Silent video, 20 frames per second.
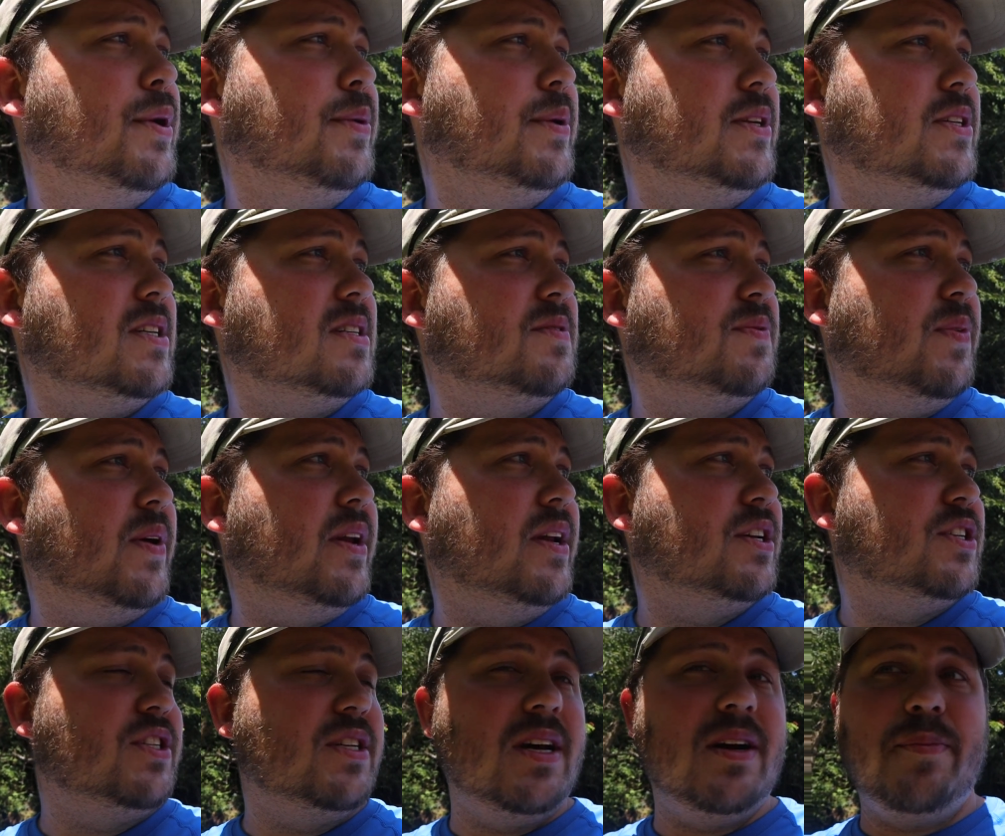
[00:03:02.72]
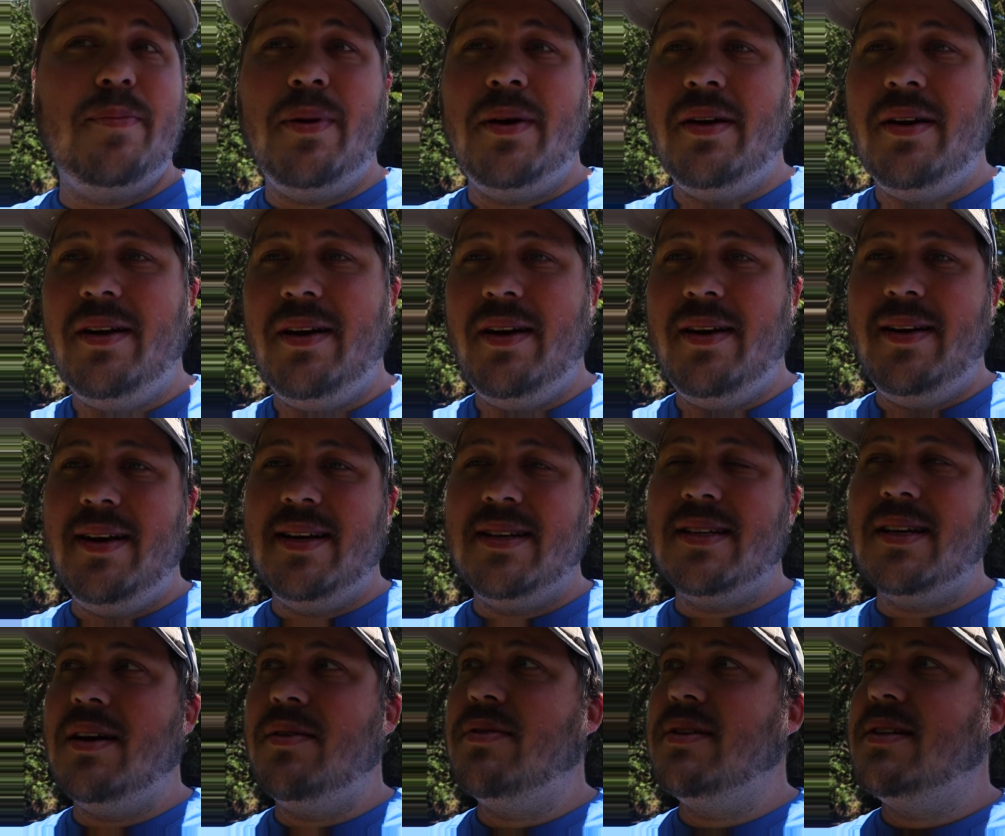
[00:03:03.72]
we just finished up and
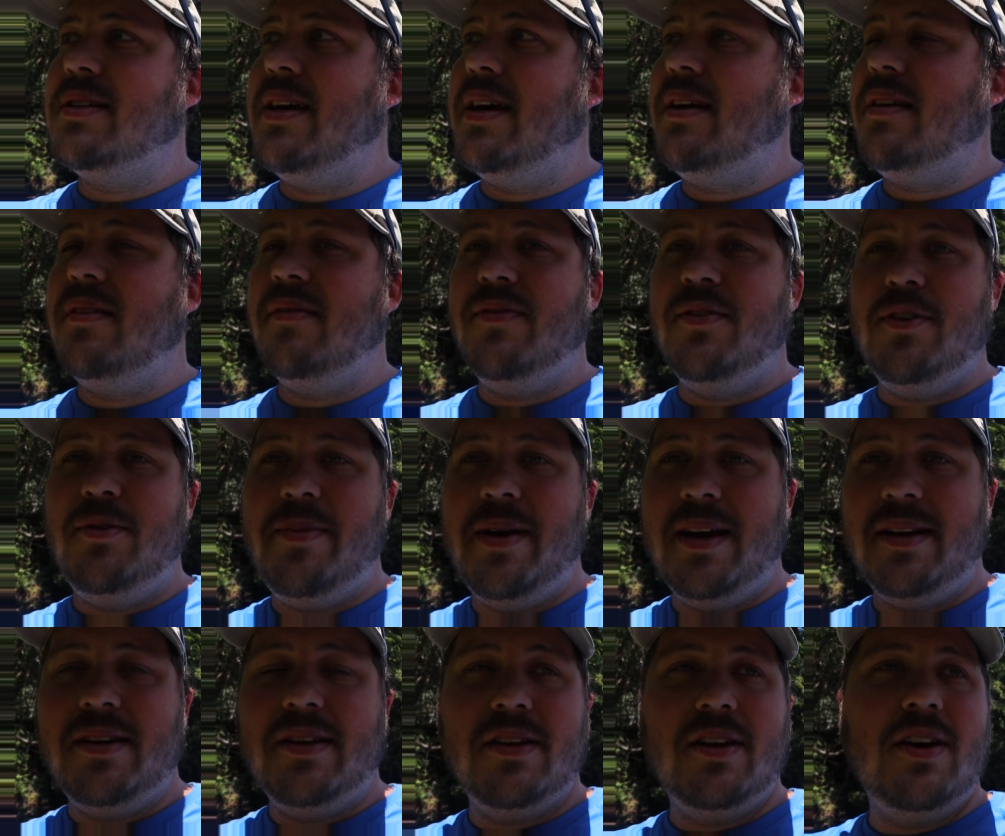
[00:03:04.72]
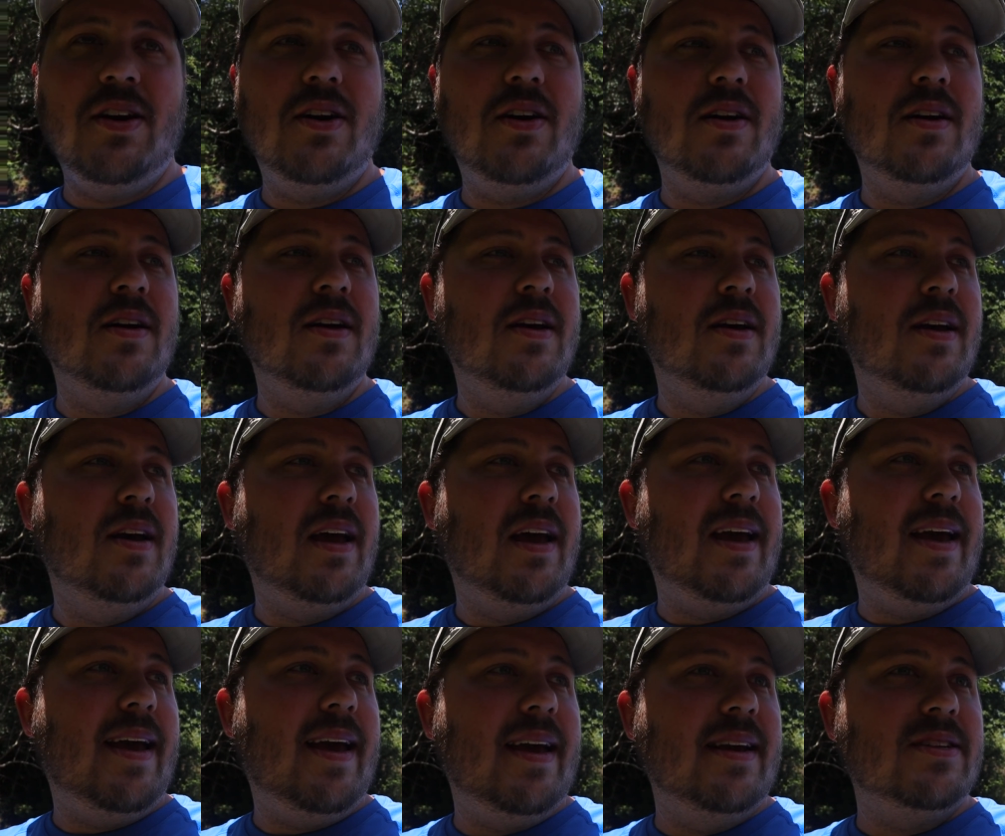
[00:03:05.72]
as I was taking the food back to the car,
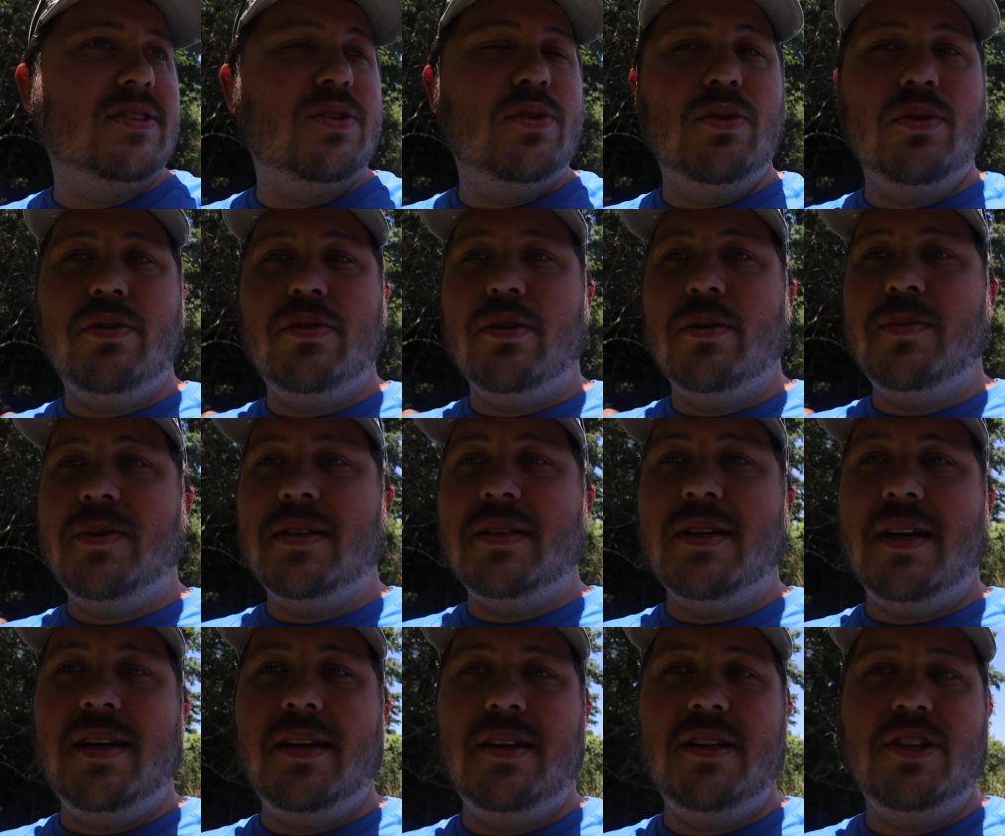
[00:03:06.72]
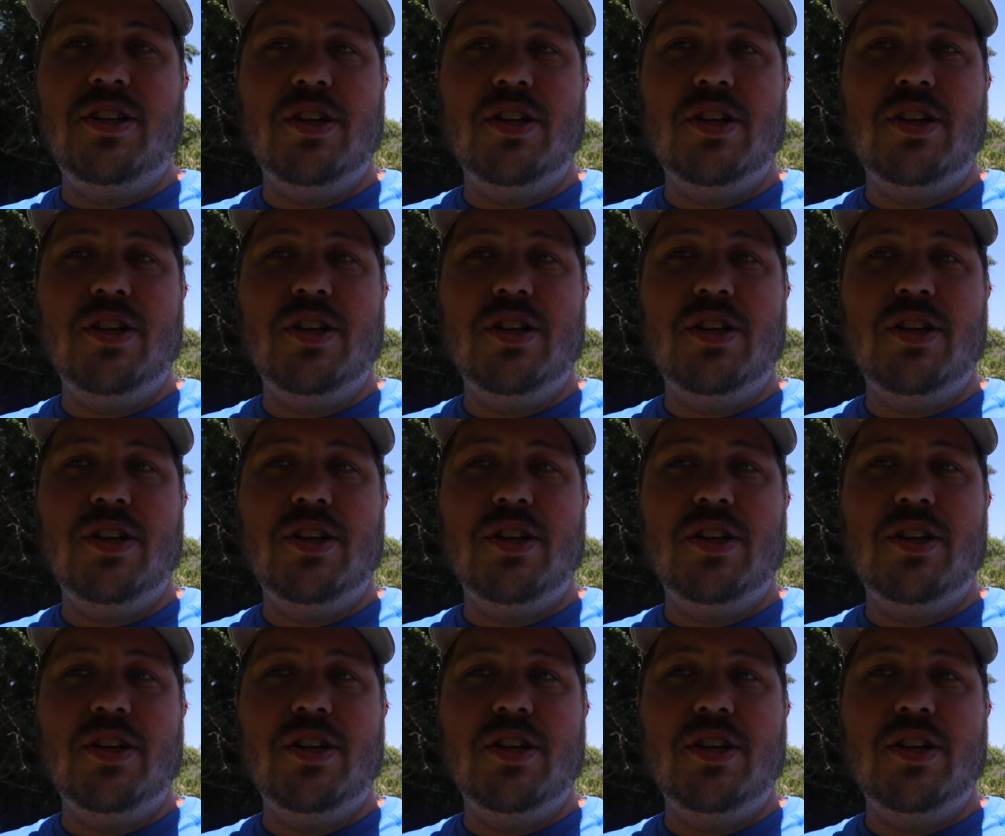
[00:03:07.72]
a school group decided to